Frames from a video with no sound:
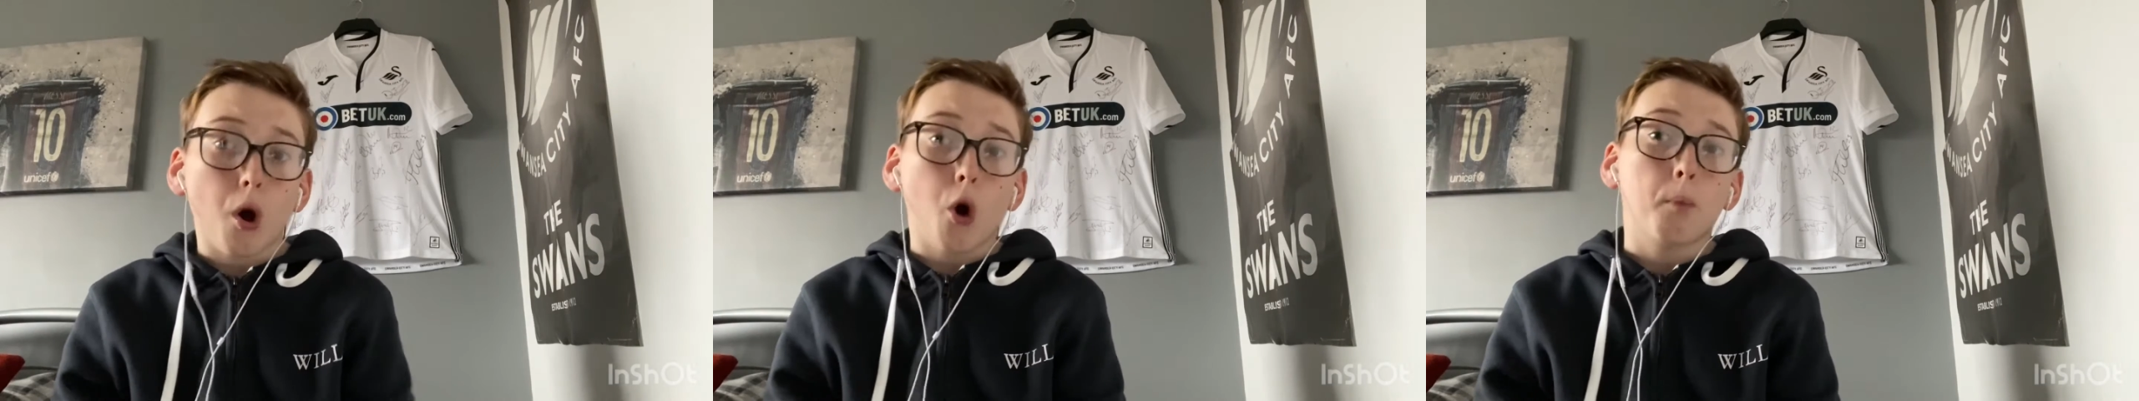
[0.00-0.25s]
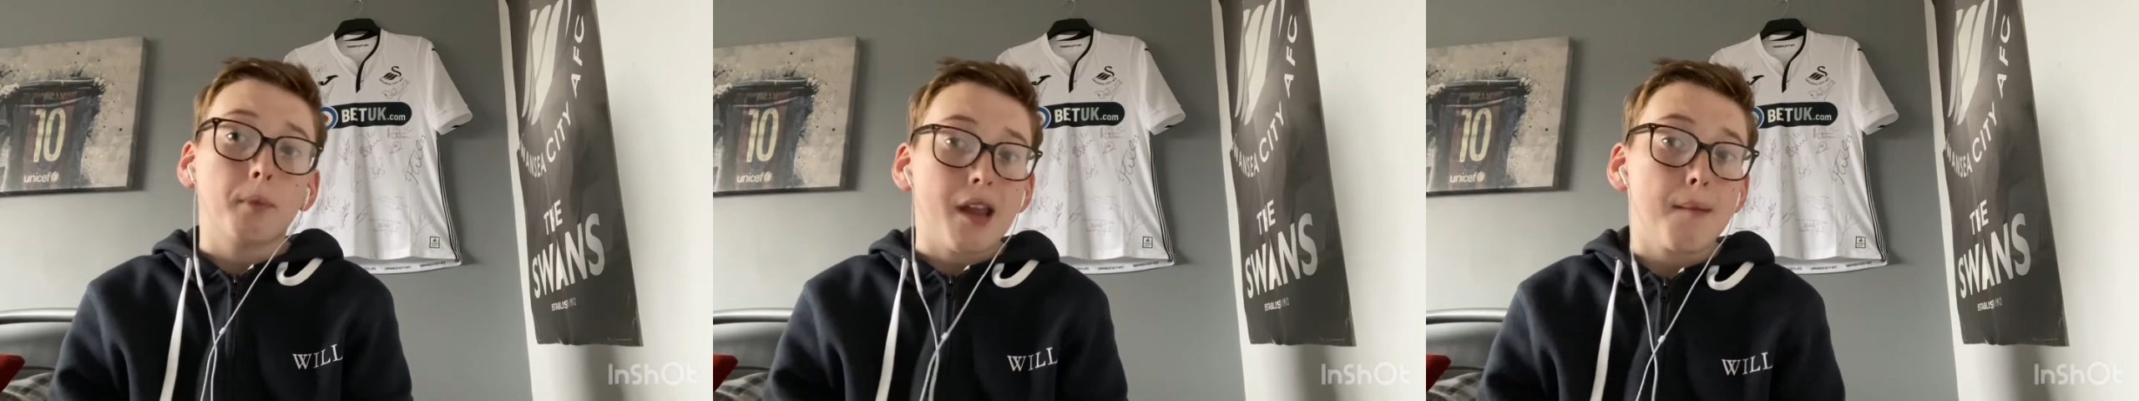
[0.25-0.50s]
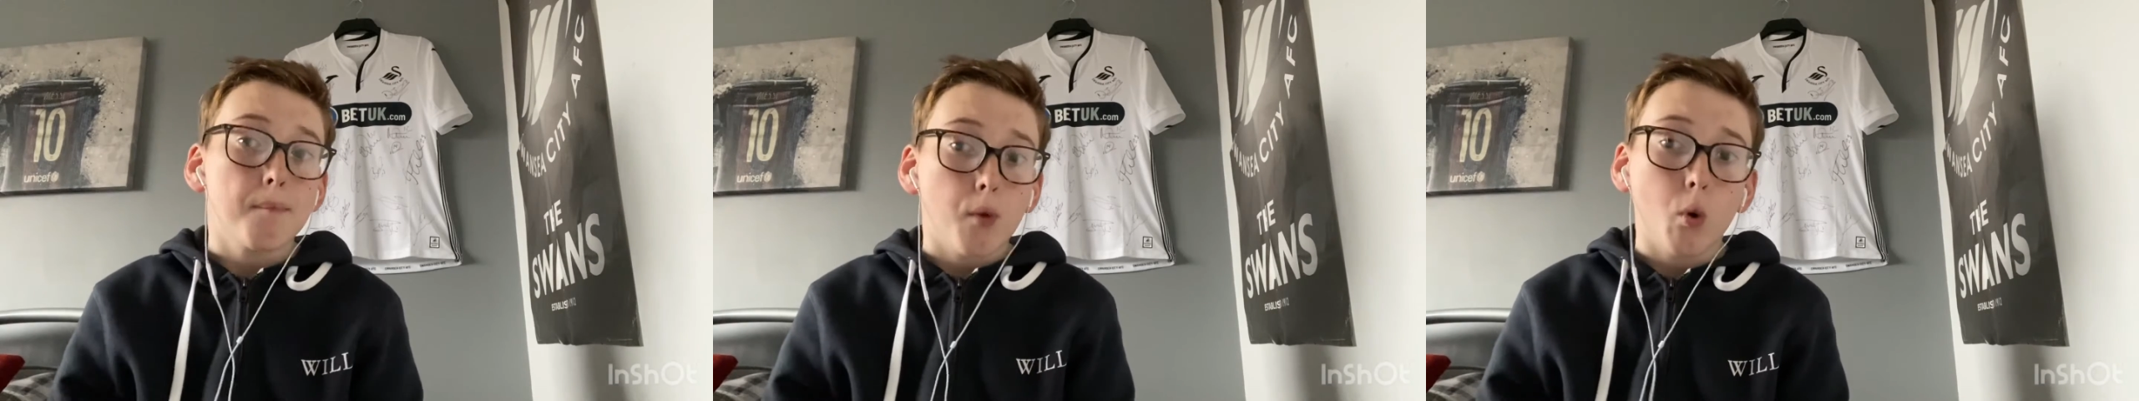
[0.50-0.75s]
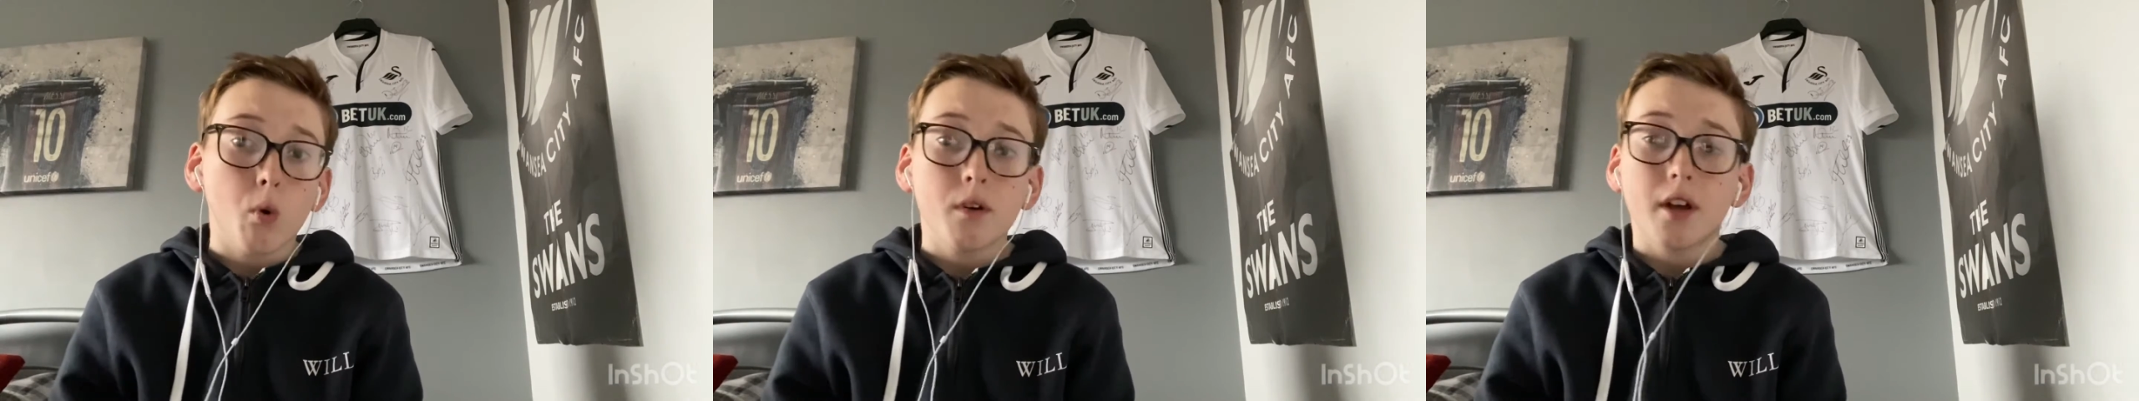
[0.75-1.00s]
open up
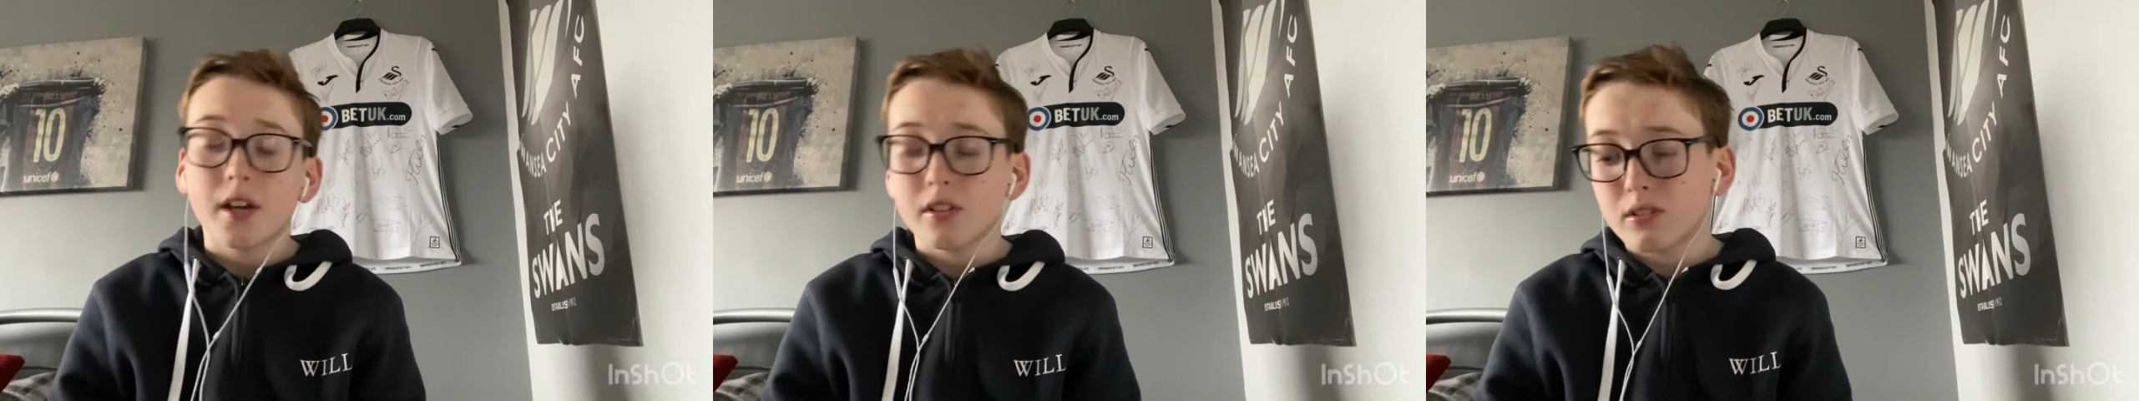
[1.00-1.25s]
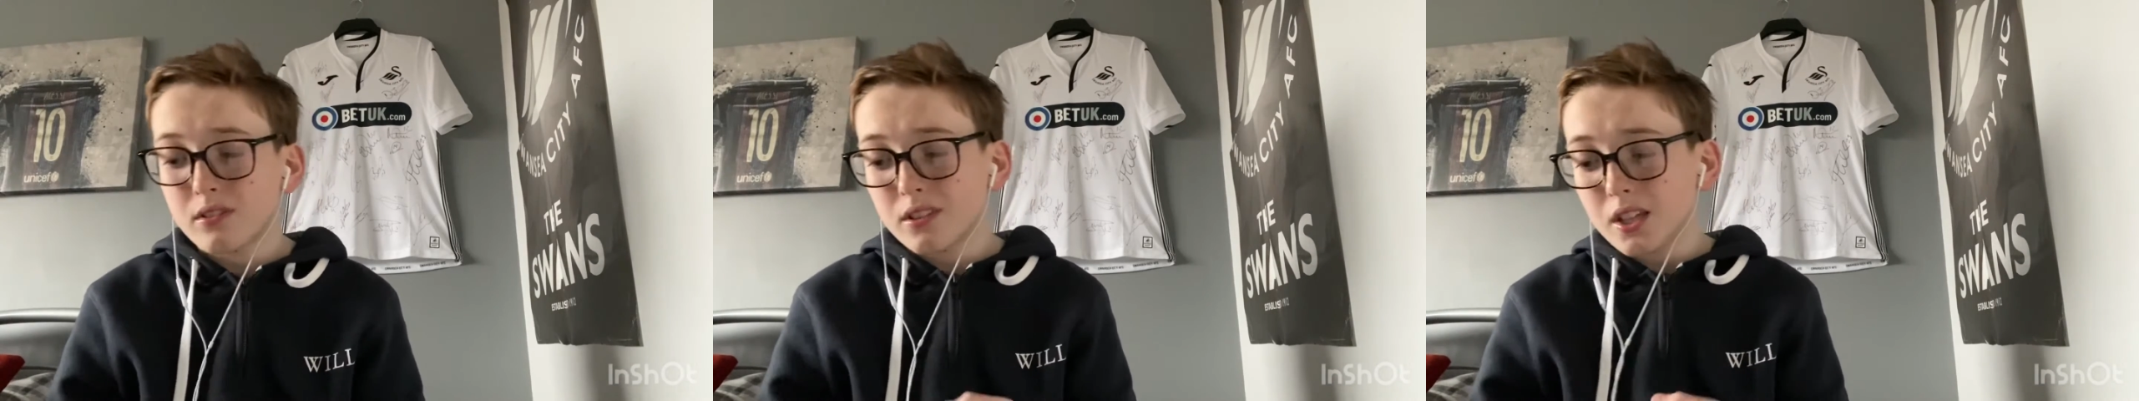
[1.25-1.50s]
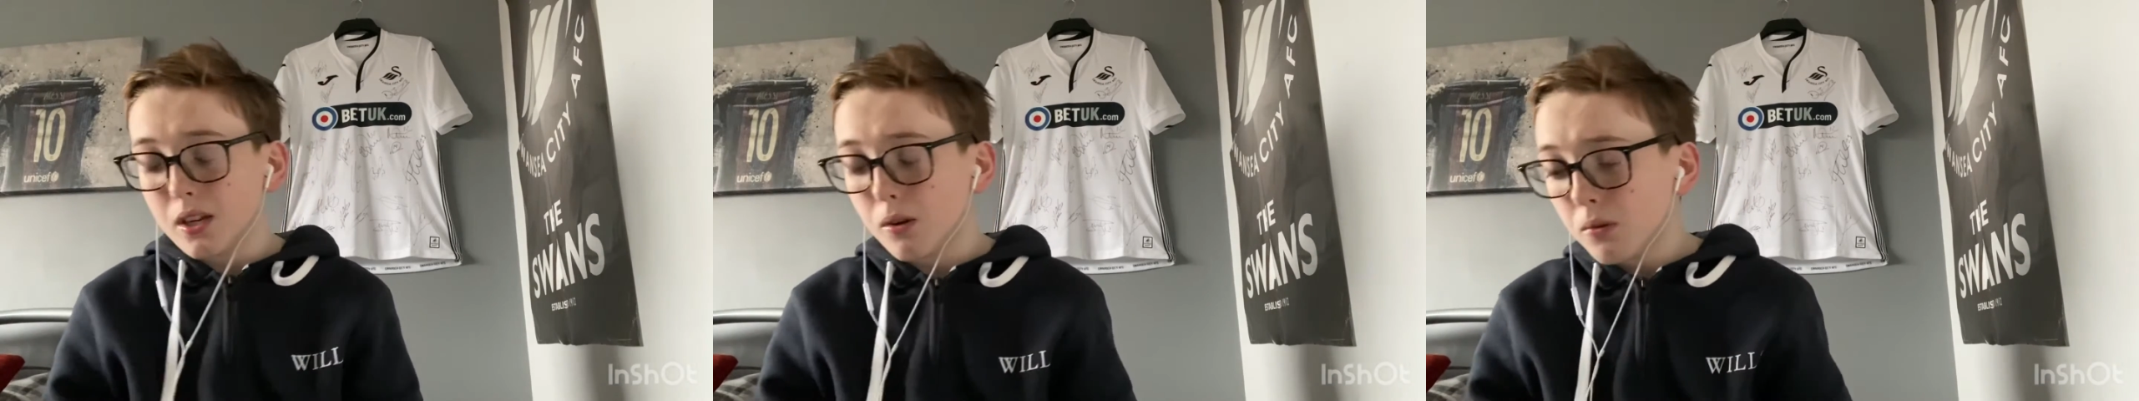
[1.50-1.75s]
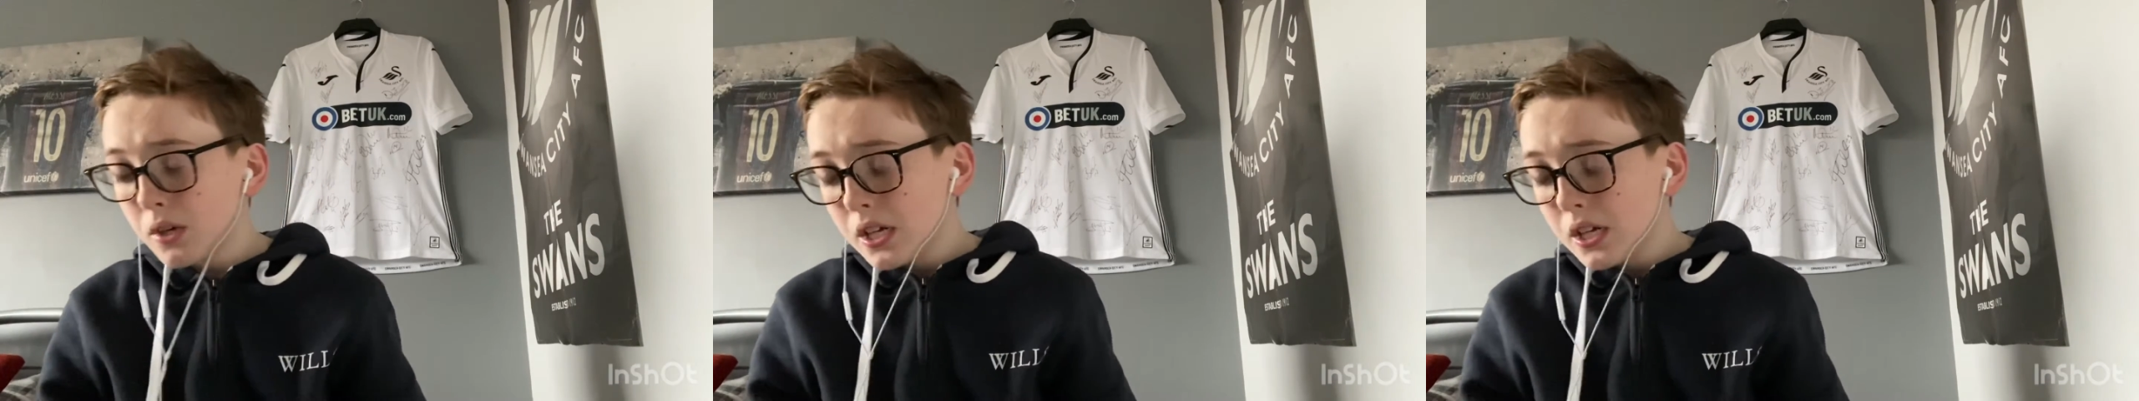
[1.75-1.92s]
more as, you know,